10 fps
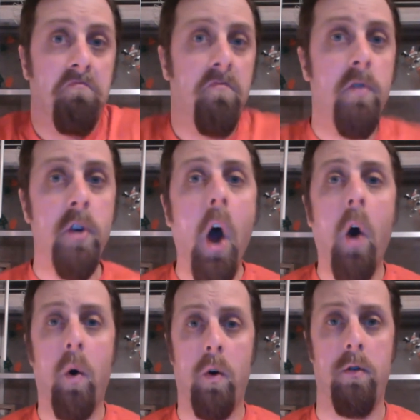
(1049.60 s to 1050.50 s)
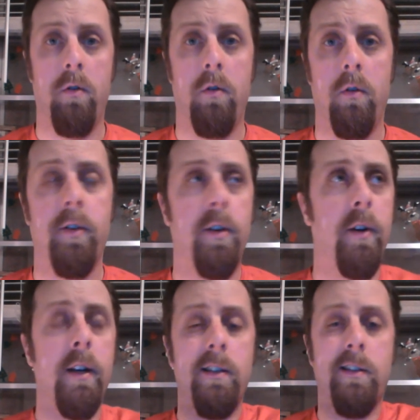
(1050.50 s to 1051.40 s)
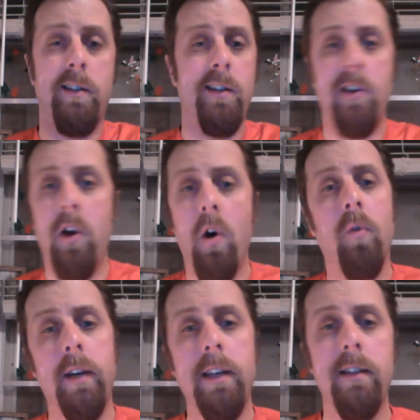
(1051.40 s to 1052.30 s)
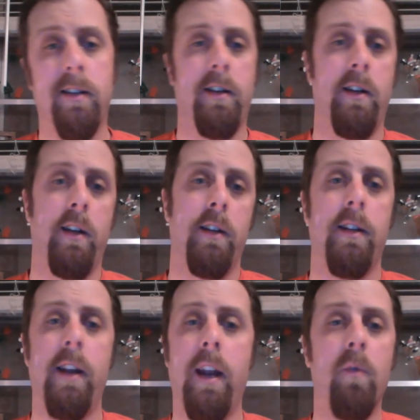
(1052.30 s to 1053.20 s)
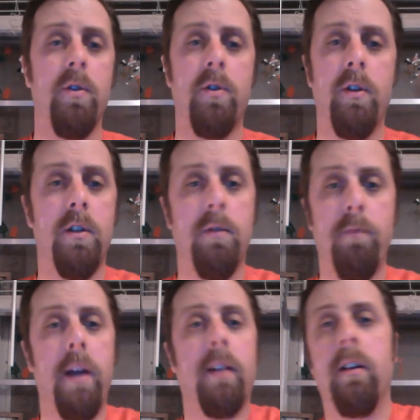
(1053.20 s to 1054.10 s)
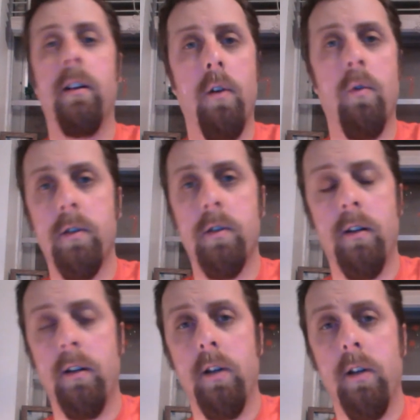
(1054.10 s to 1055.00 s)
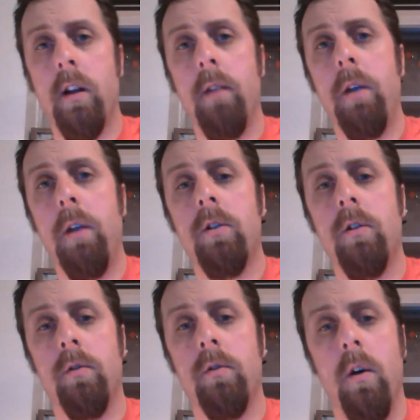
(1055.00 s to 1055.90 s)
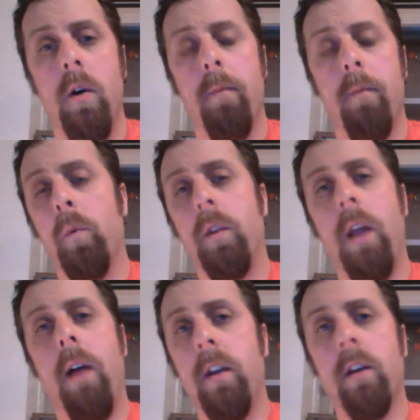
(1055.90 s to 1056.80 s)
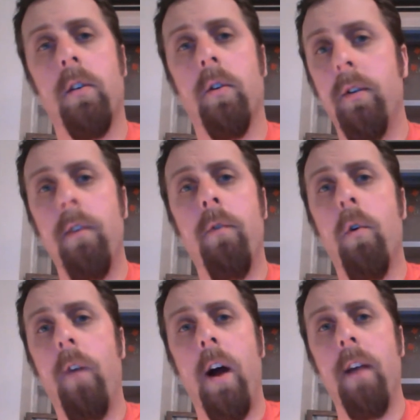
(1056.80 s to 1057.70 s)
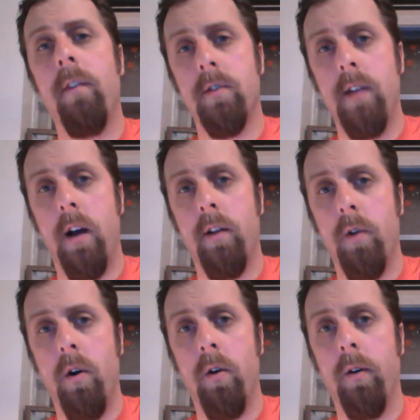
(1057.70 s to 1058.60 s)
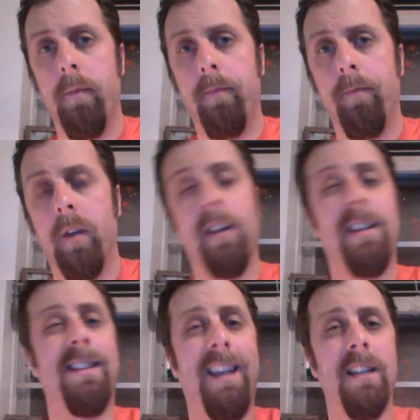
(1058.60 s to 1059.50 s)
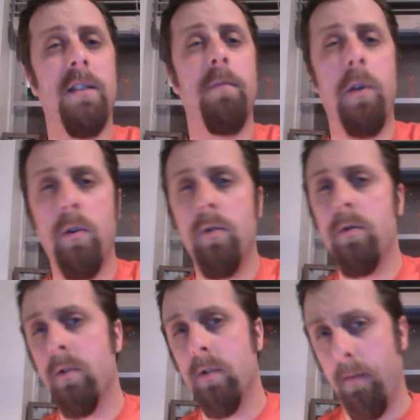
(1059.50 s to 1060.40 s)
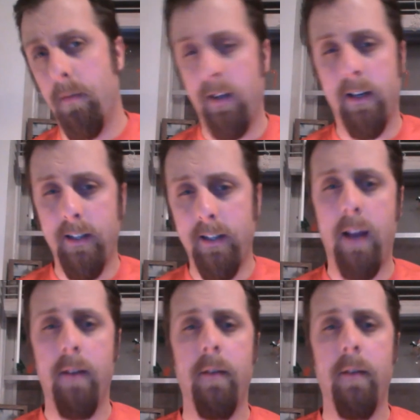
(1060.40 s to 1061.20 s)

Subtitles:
No. There is no reason that anyone should suspect that there's going to be issues with that vehicle 3, 4, 5 years down the road, unless it gets abused or something like that.